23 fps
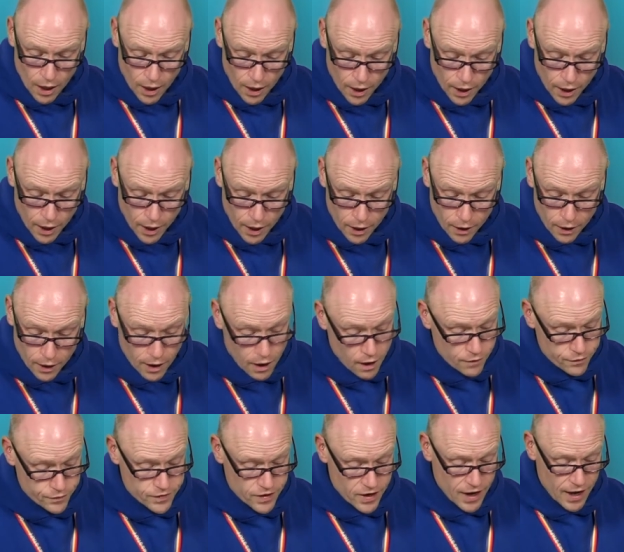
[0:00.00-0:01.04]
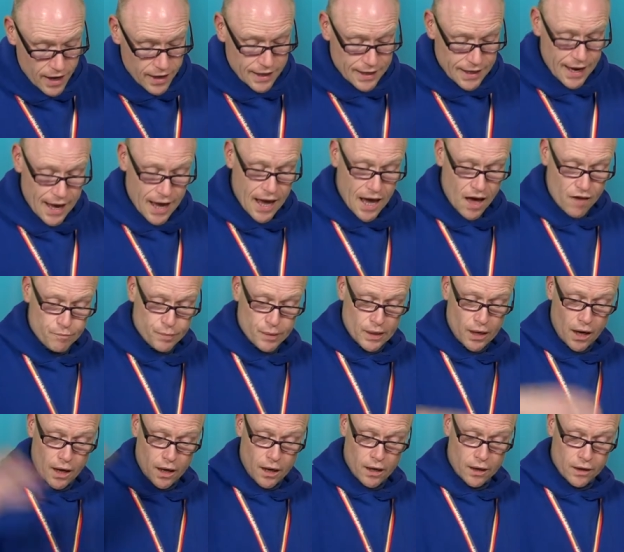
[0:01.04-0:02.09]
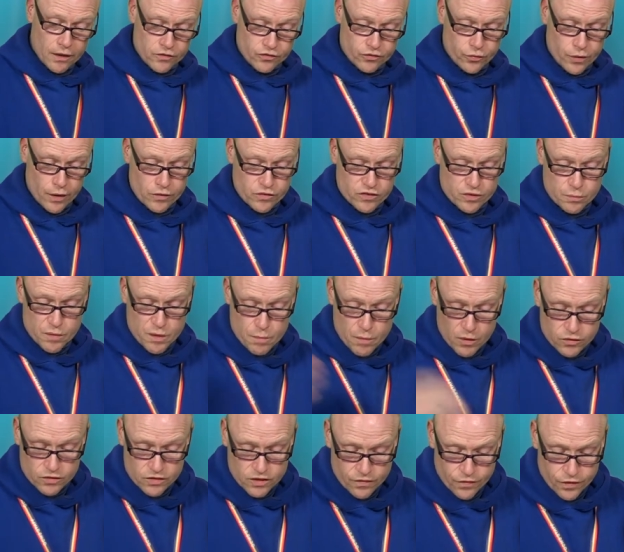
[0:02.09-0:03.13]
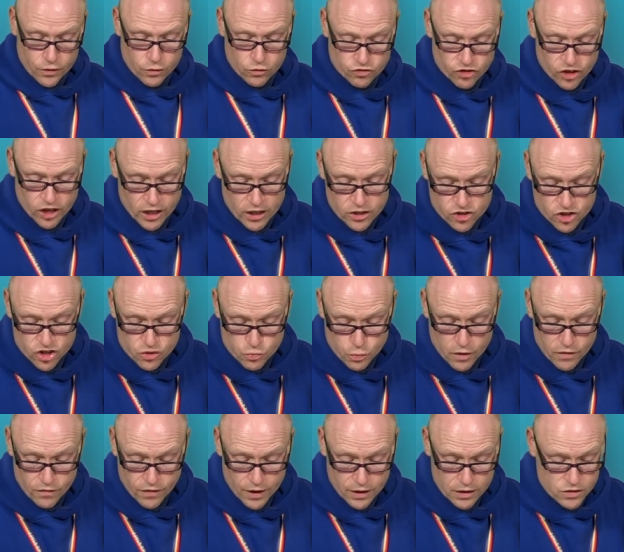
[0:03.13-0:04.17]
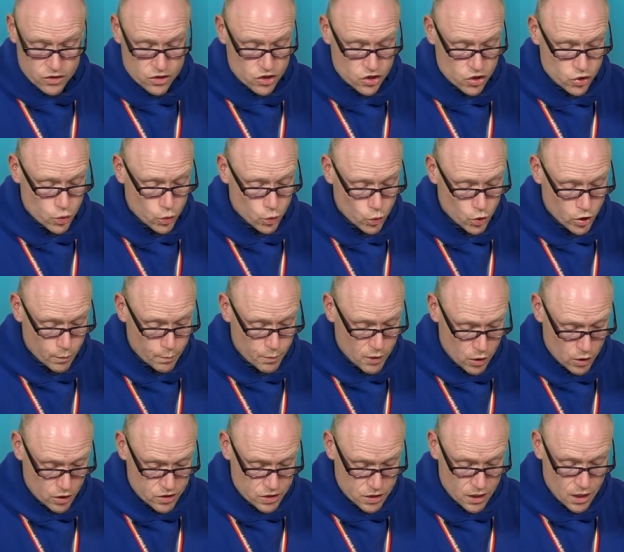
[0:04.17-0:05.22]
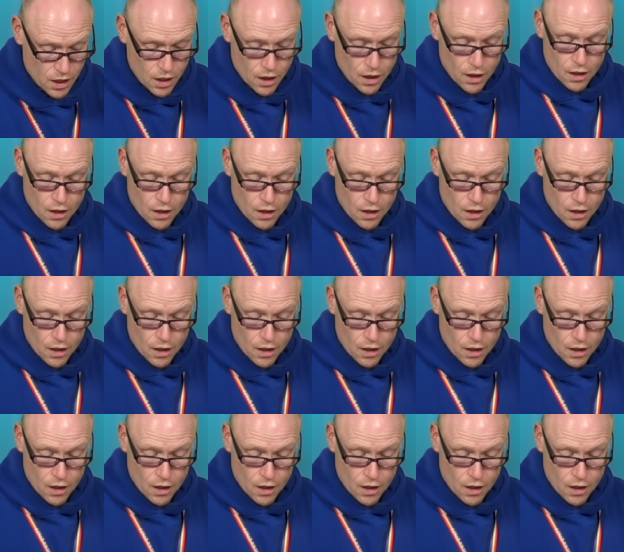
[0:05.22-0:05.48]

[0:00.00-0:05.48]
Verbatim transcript: Uh, laughter and care have been highlights throughout some of the most difficult challenges we have had as a school community.